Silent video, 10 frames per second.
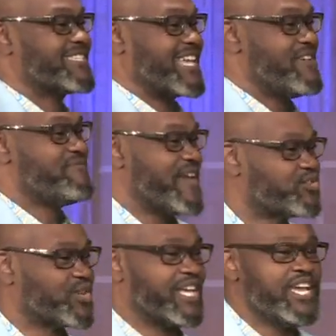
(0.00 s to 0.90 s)

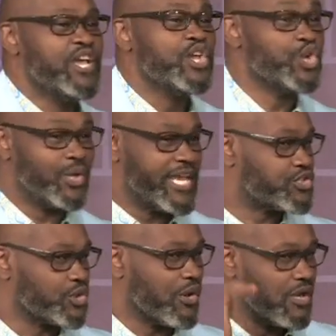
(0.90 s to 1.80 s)
eventually you'll
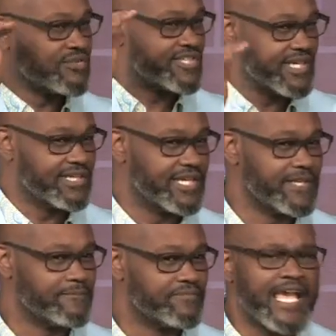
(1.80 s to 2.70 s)
hit your own ceiling.
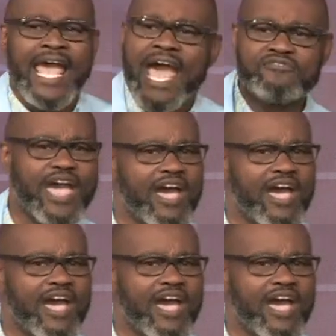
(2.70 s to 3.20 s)
Have you